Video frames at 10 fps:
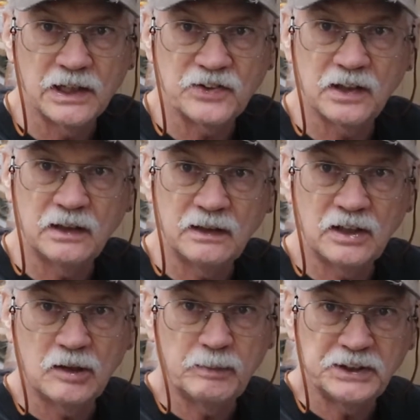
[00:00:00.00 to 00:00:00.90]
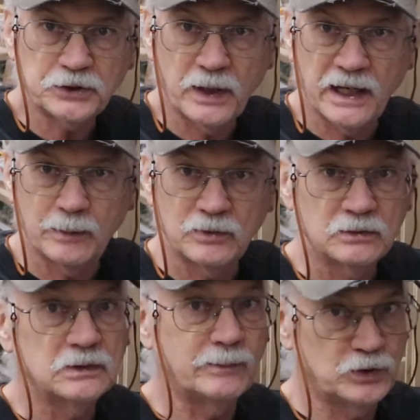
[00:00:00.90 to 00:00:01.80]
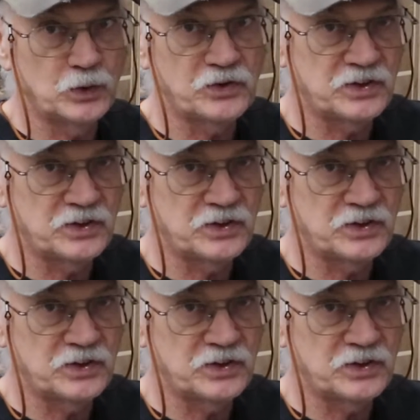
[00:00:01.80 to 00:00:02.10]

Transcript: and it said it needed to be trammed. I'm new to